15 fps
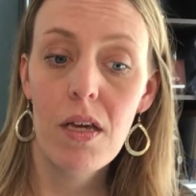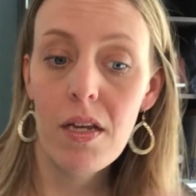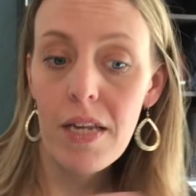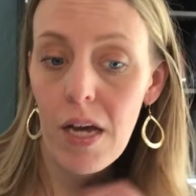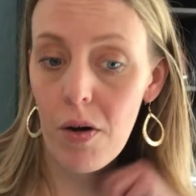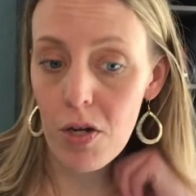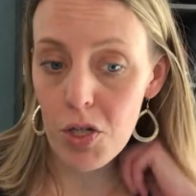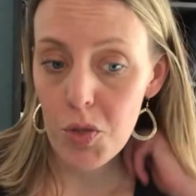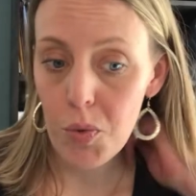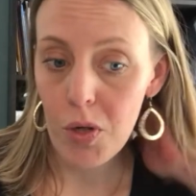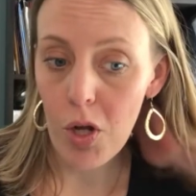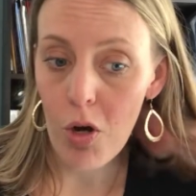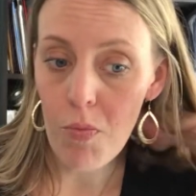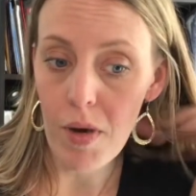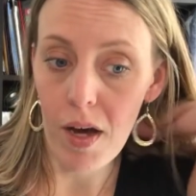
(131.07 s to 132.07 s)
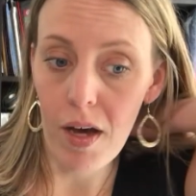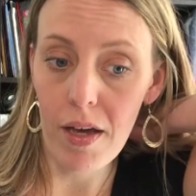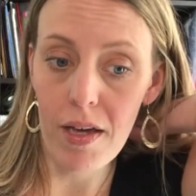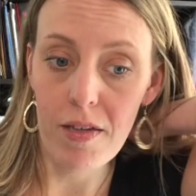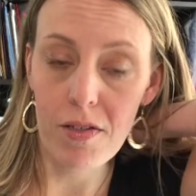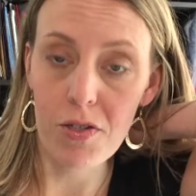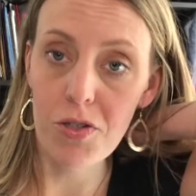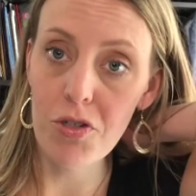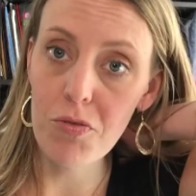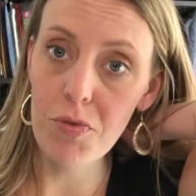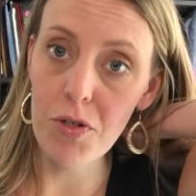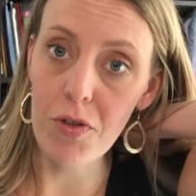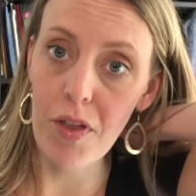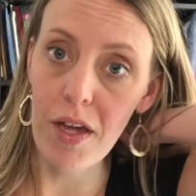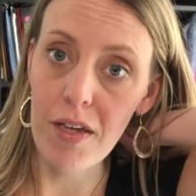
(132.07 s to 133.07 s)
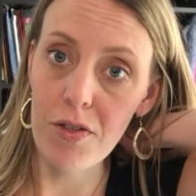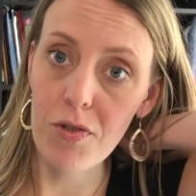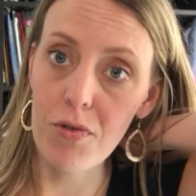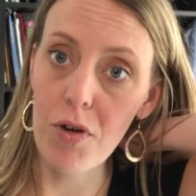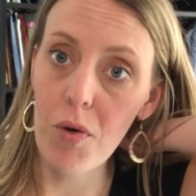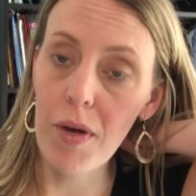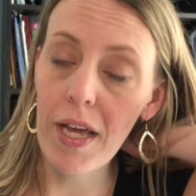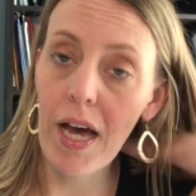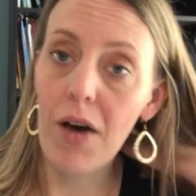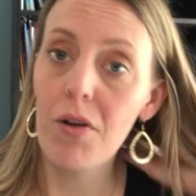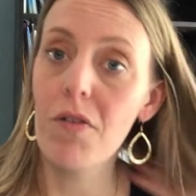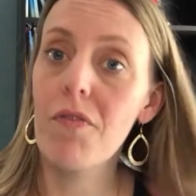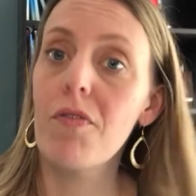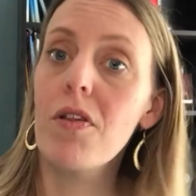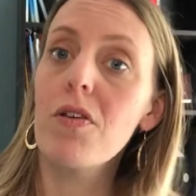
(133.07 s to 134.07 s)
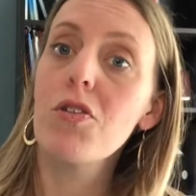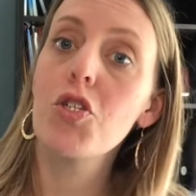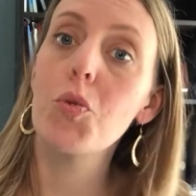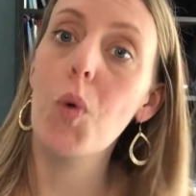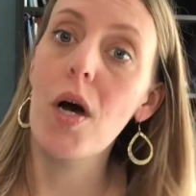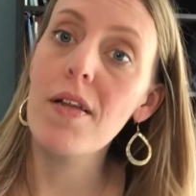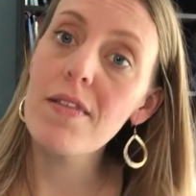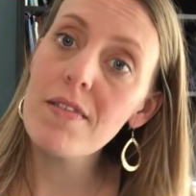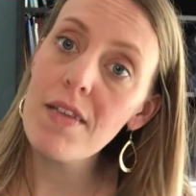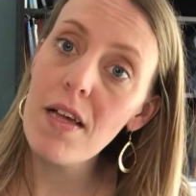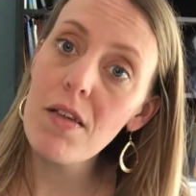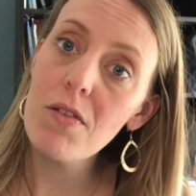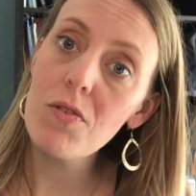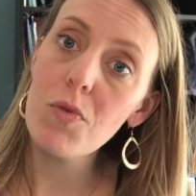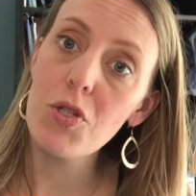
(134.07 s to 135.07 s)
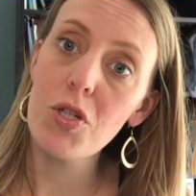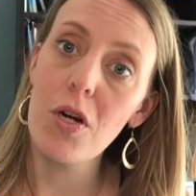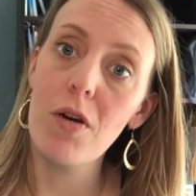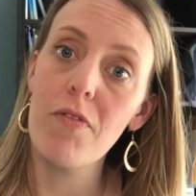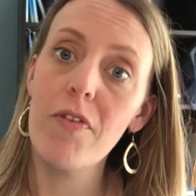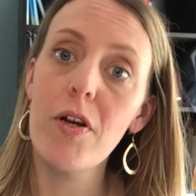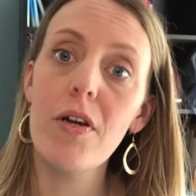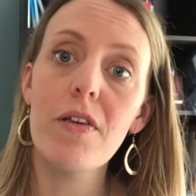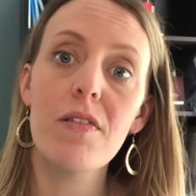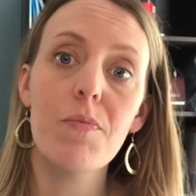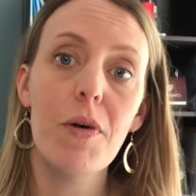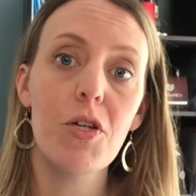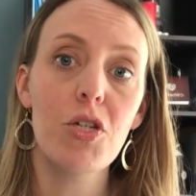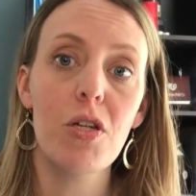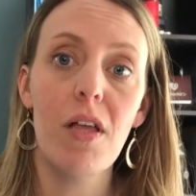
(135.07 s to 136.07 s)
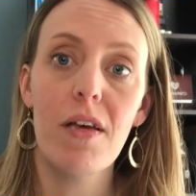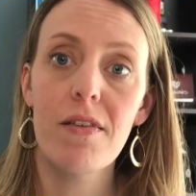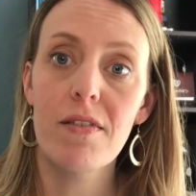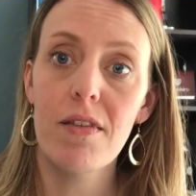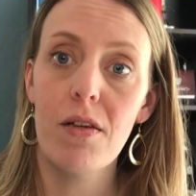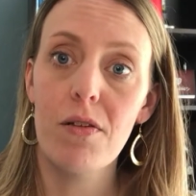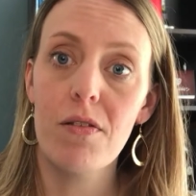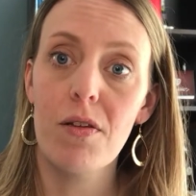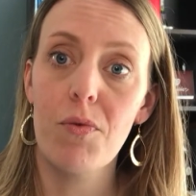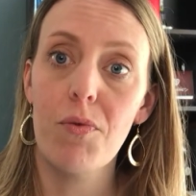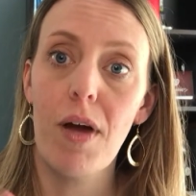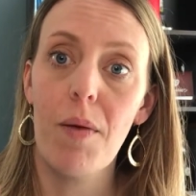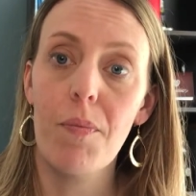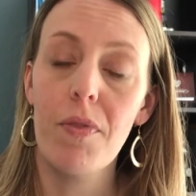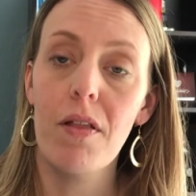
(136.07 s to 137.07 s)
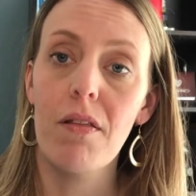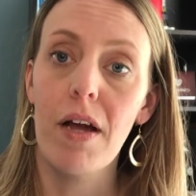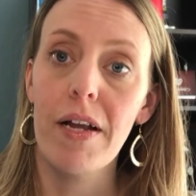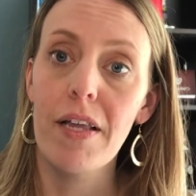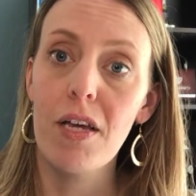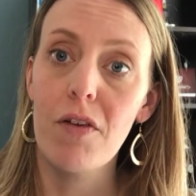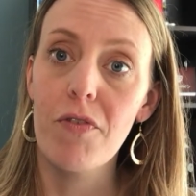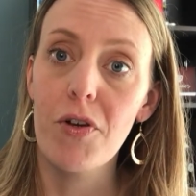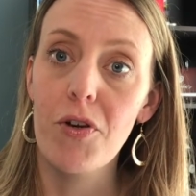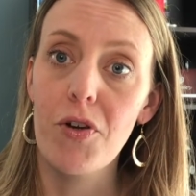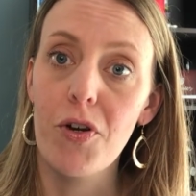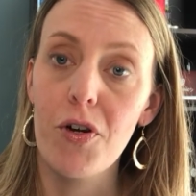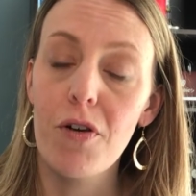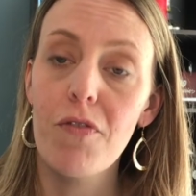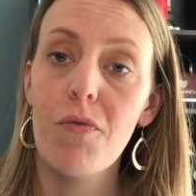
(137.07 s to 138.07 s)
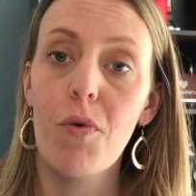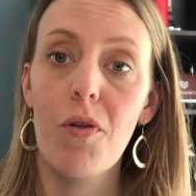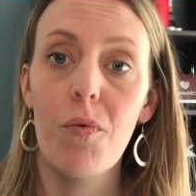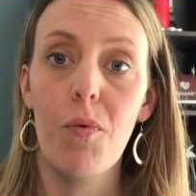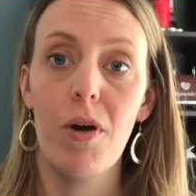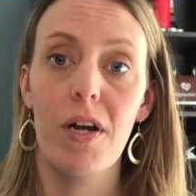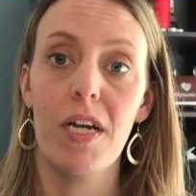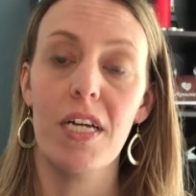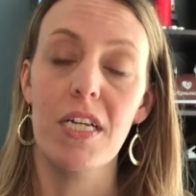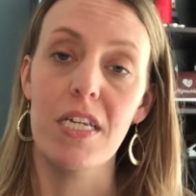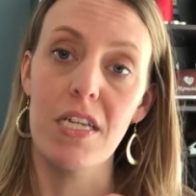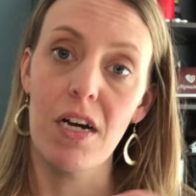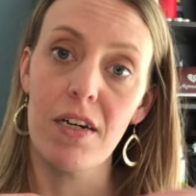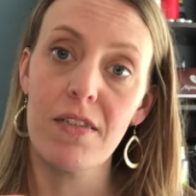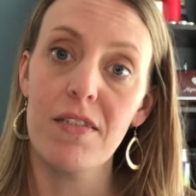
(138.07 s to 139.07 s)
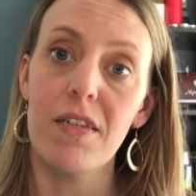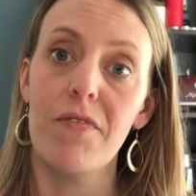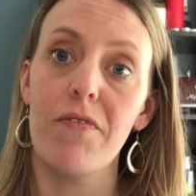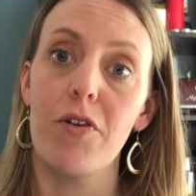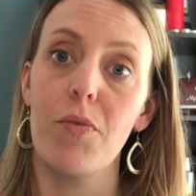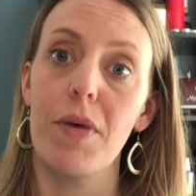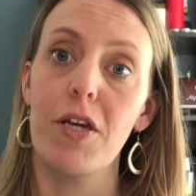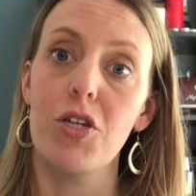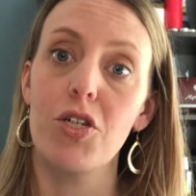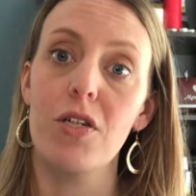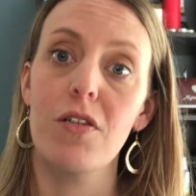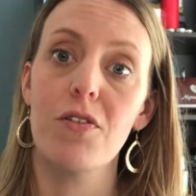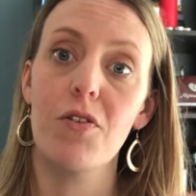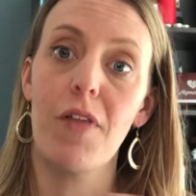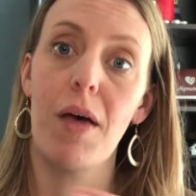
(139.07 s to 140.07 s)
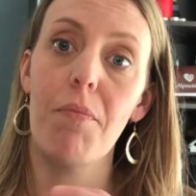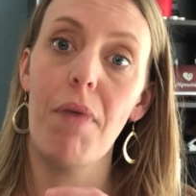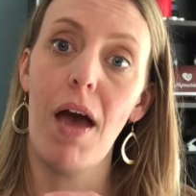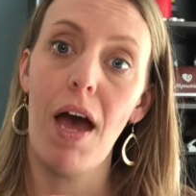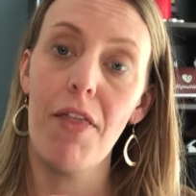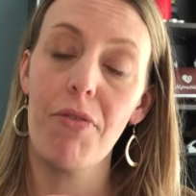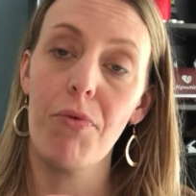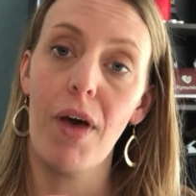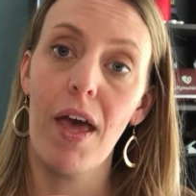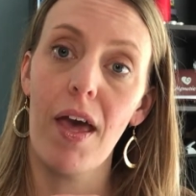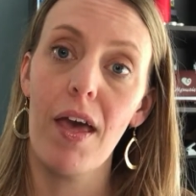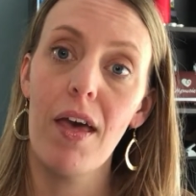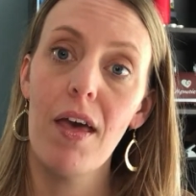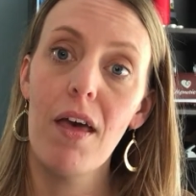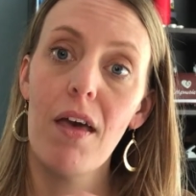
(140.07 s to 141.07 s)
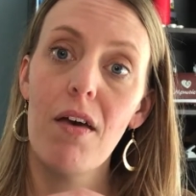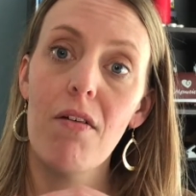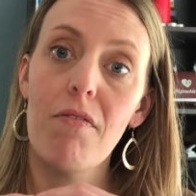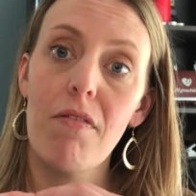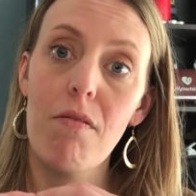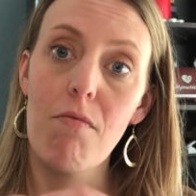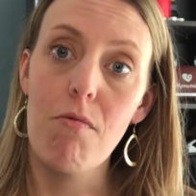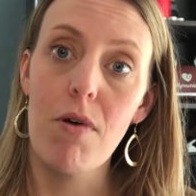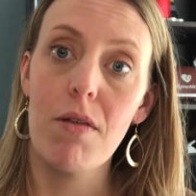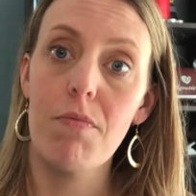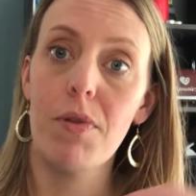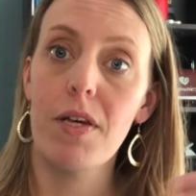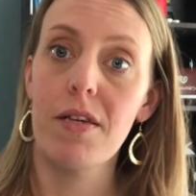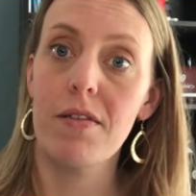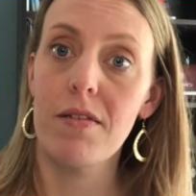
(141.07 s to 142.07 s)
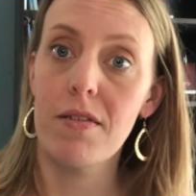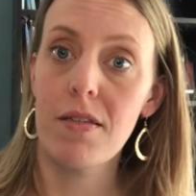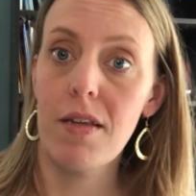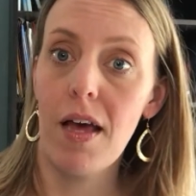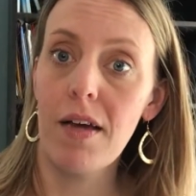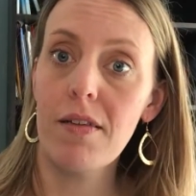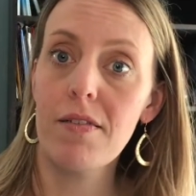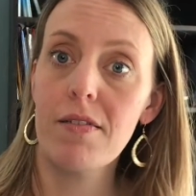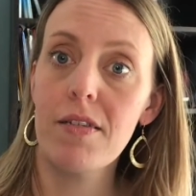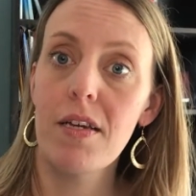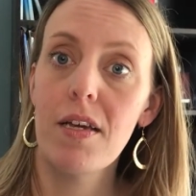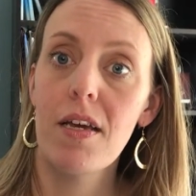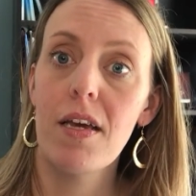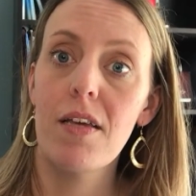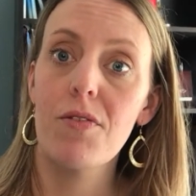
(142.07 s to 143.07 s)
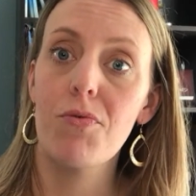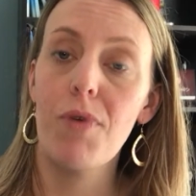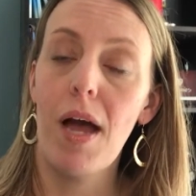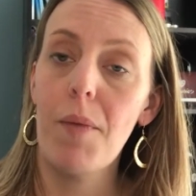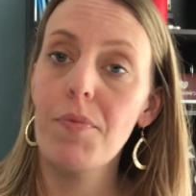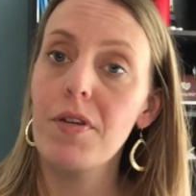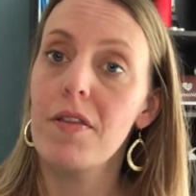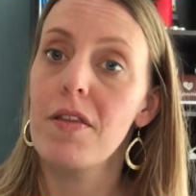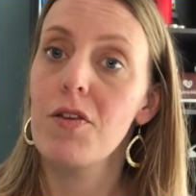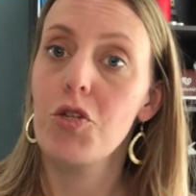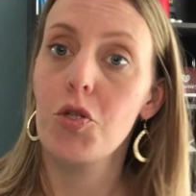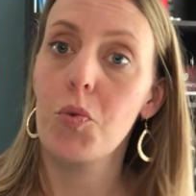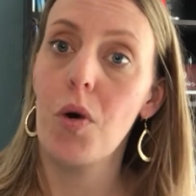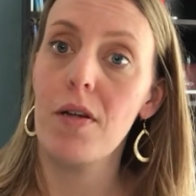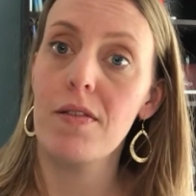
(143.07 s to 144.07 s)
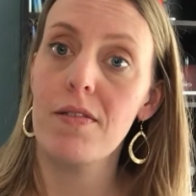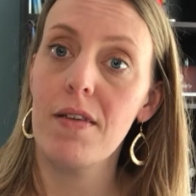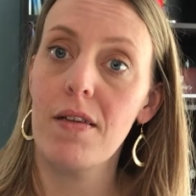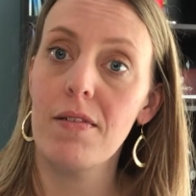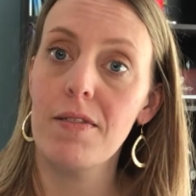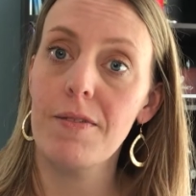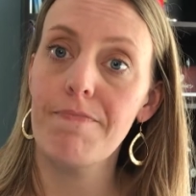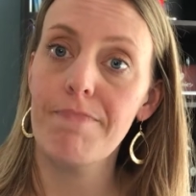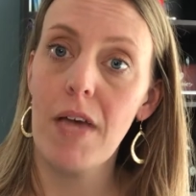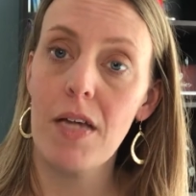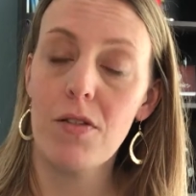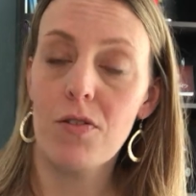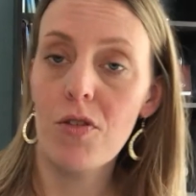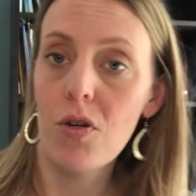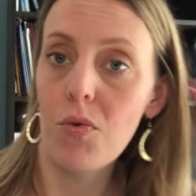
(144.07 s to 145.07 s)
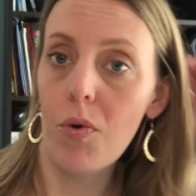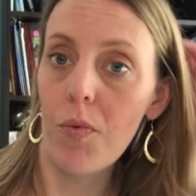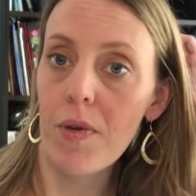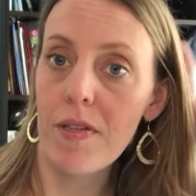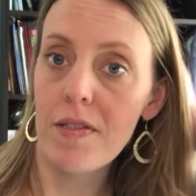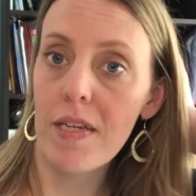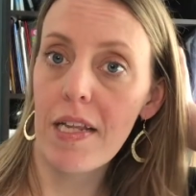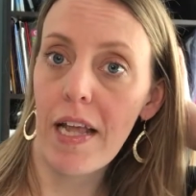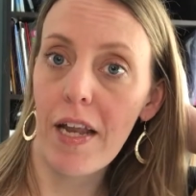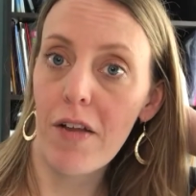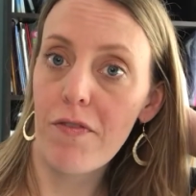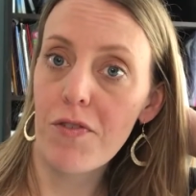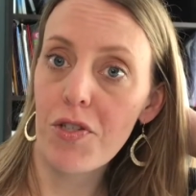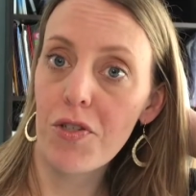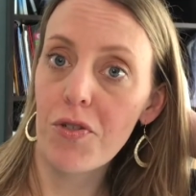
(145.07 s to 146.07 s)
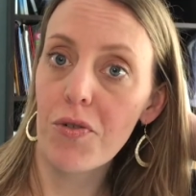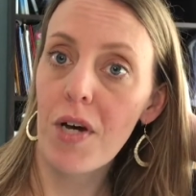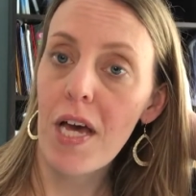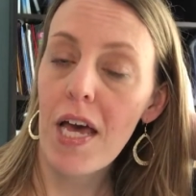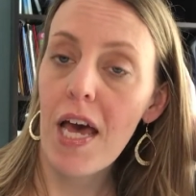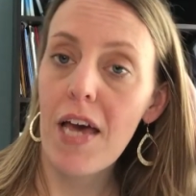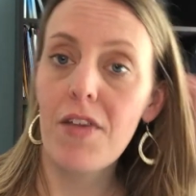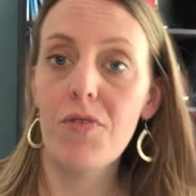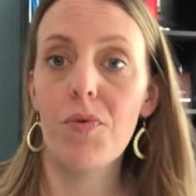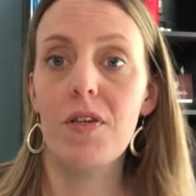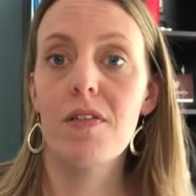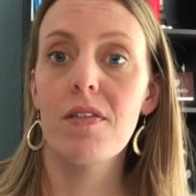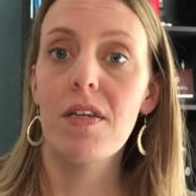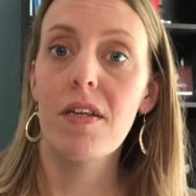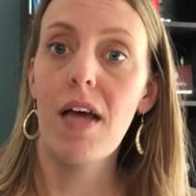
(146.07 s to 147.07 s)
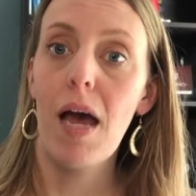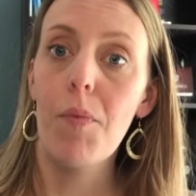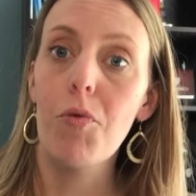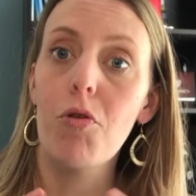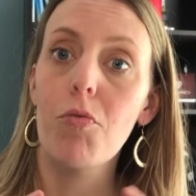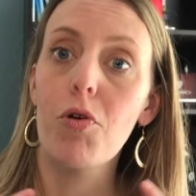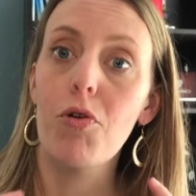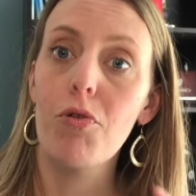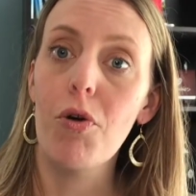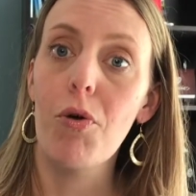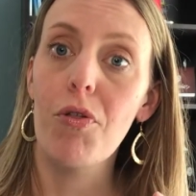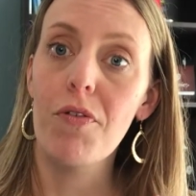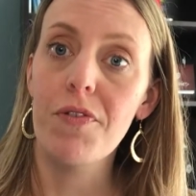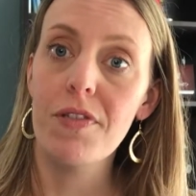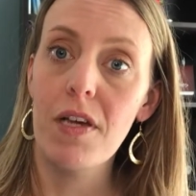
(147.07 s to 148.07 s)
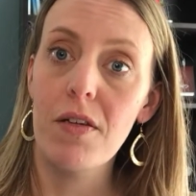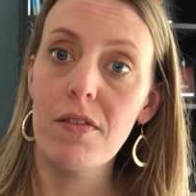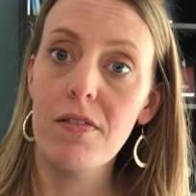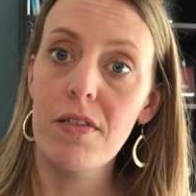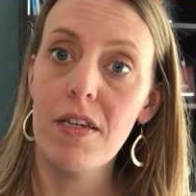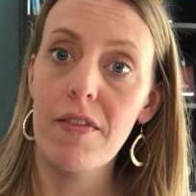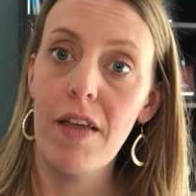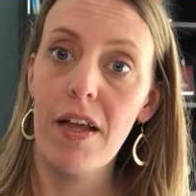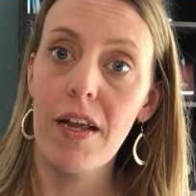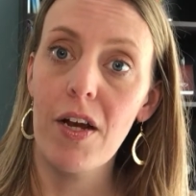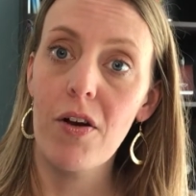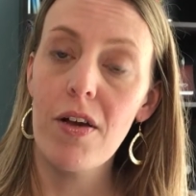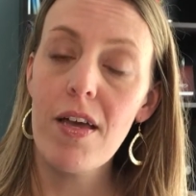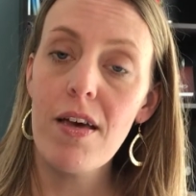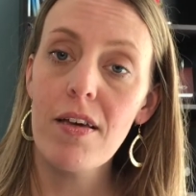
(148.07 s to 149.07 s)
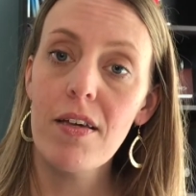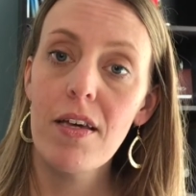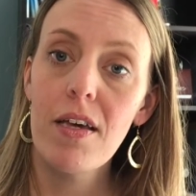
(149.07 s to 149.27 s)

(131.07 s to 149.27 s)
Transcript: Now, a schwannoma is a tumor that is growing out of the Schwann cells, which are very specialized cells that wrap the lining of your nerve where it conducts information. So that pathway from one place to the next is wrapped in these Schwann cells. And so what we see in NF2 is we see an abnormal growth of cells in that area,